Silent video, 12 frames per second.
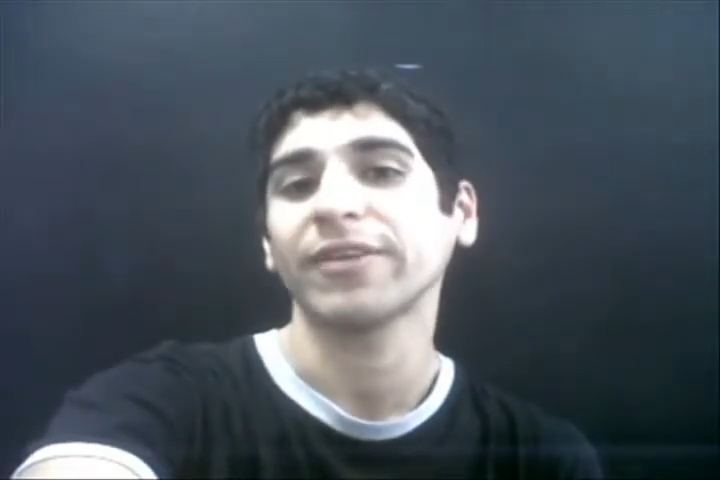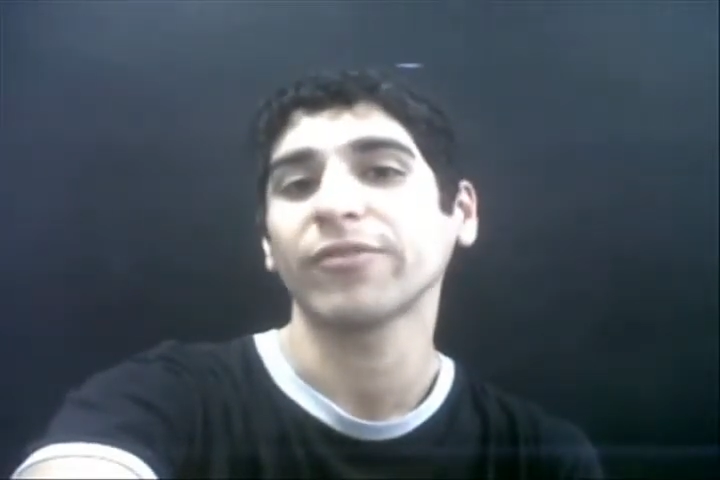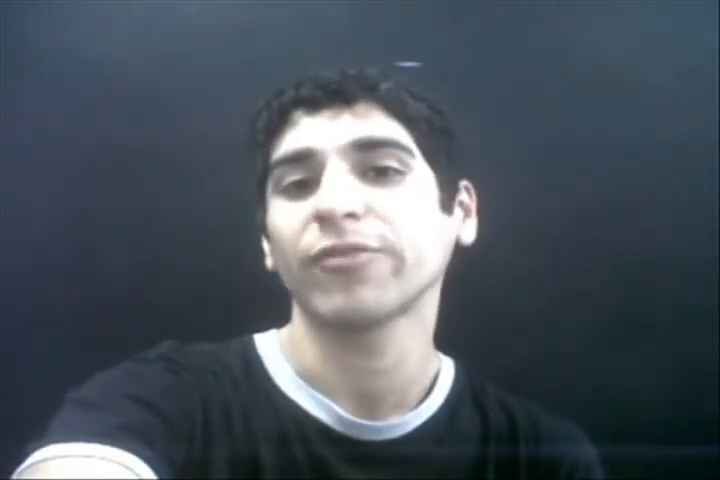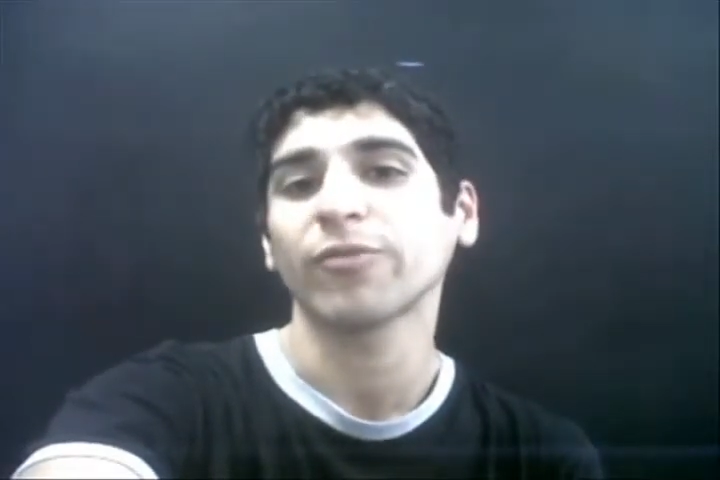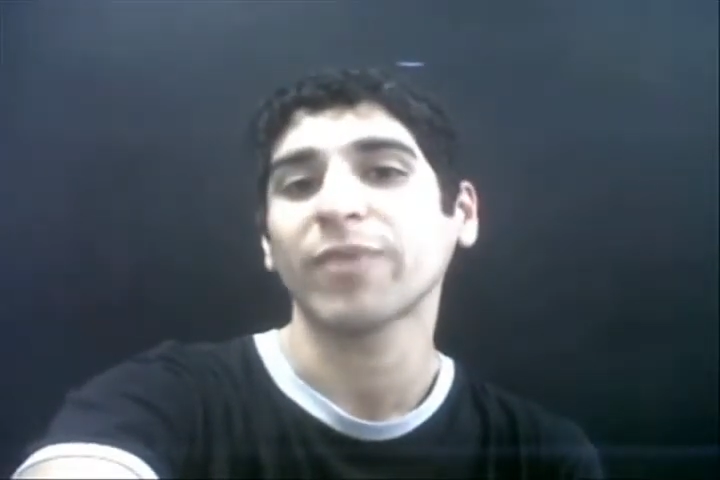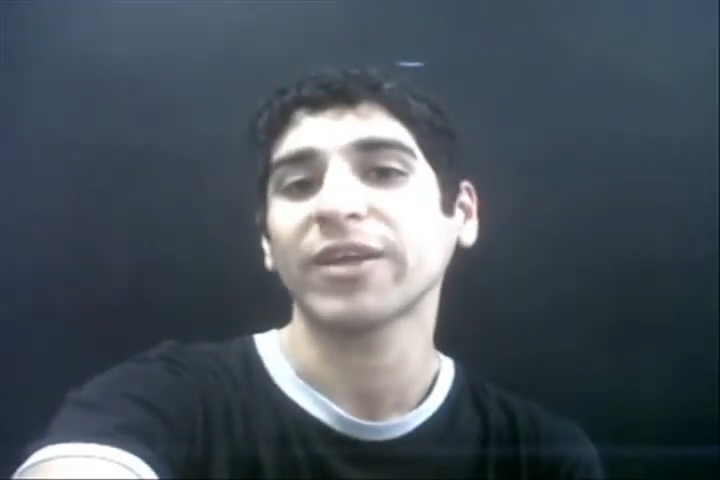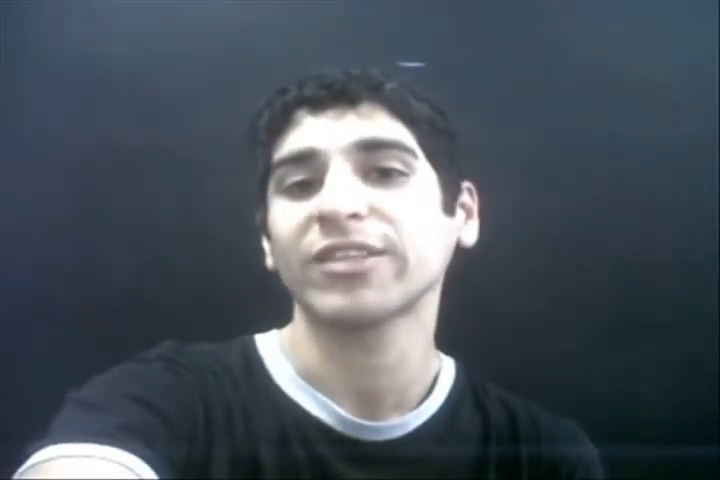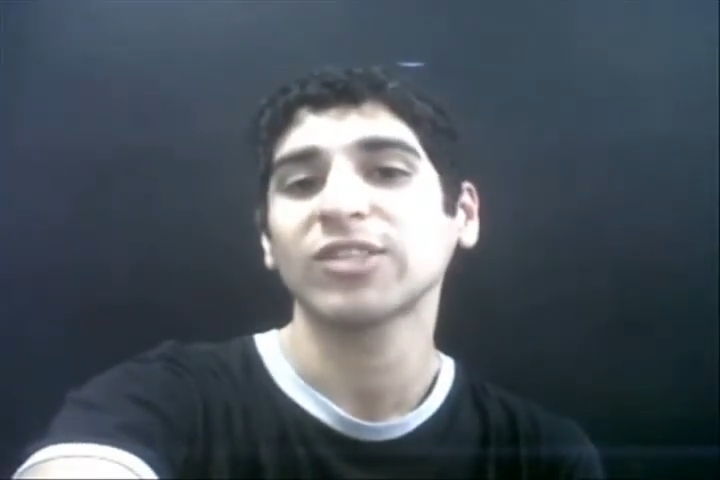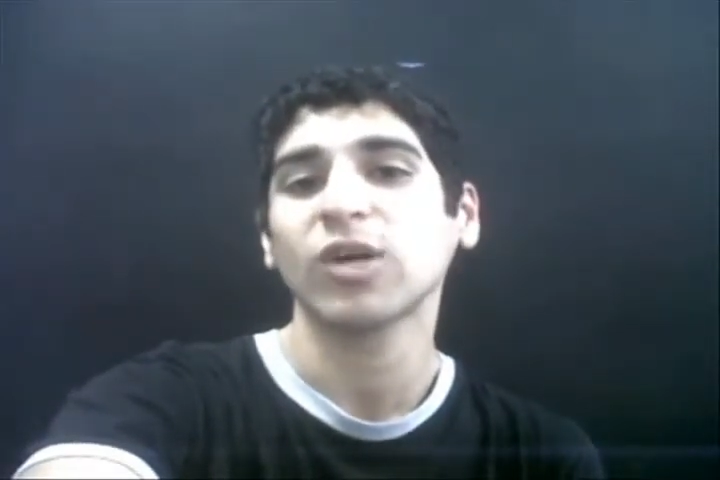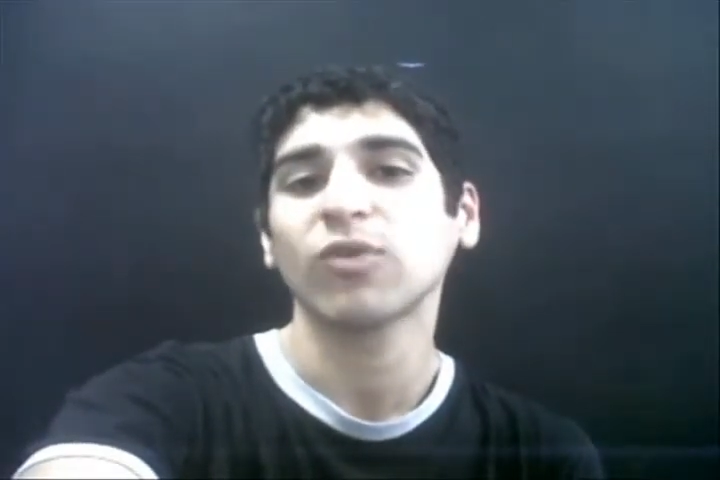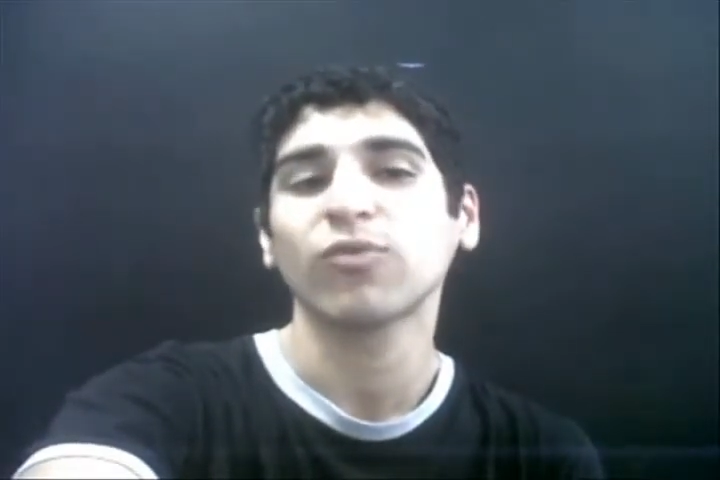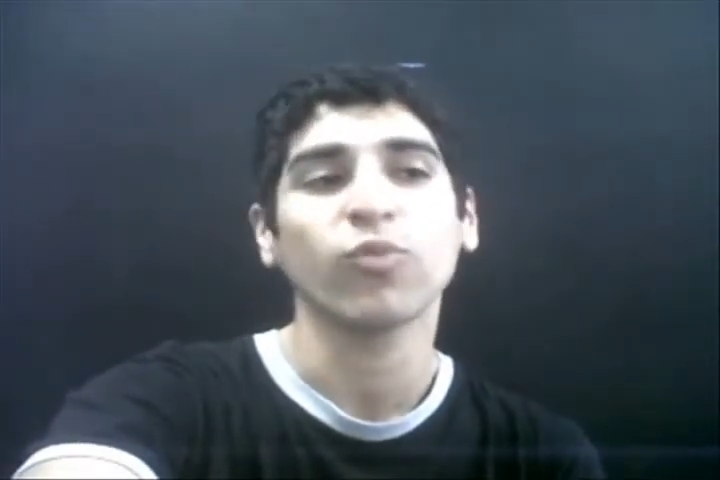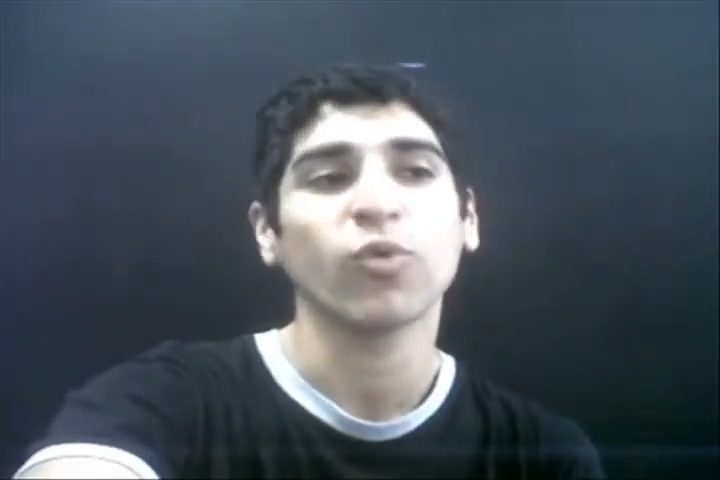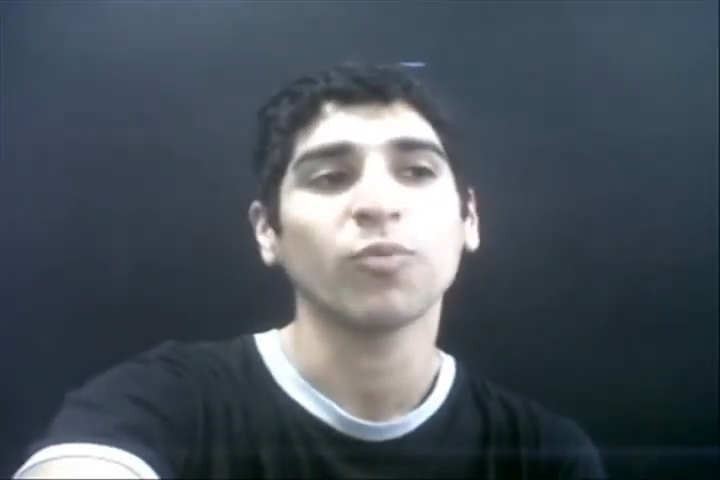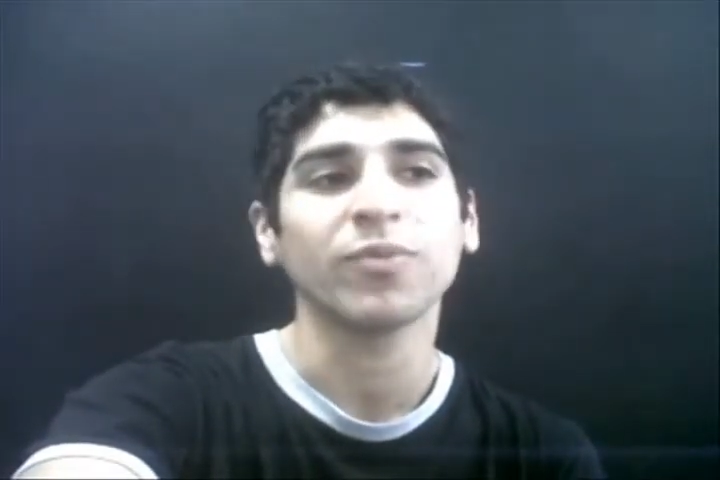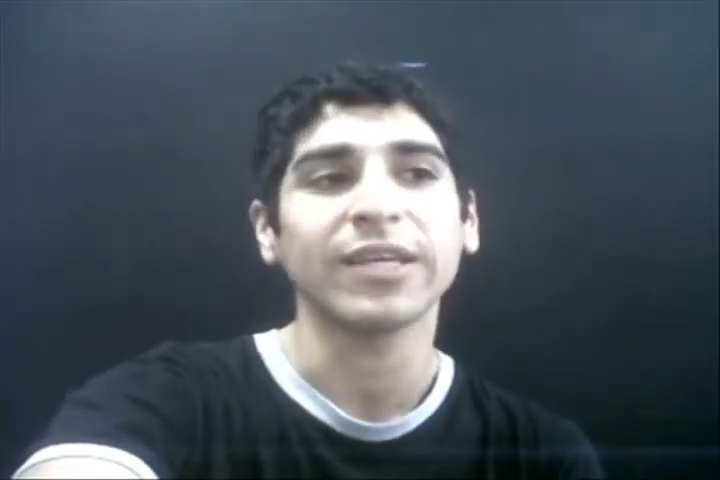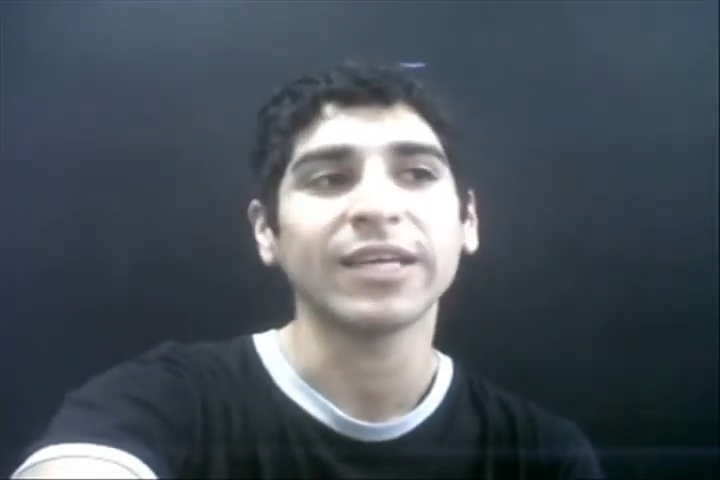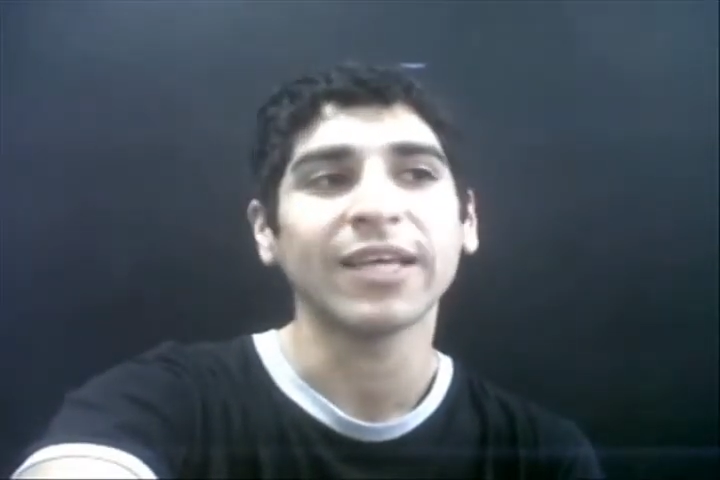for myself will
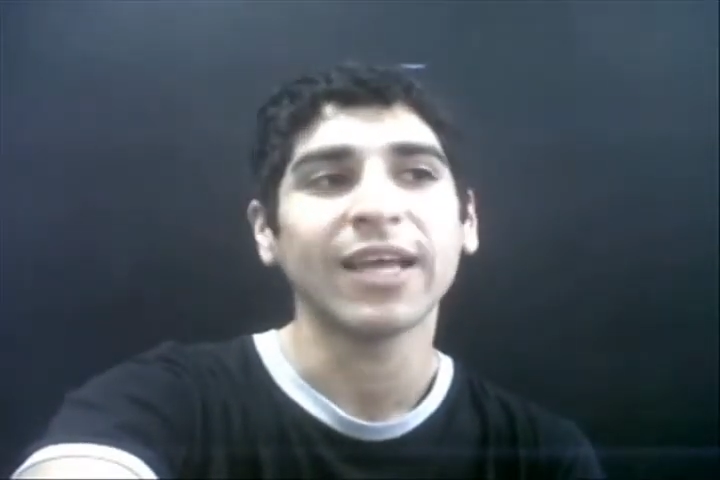be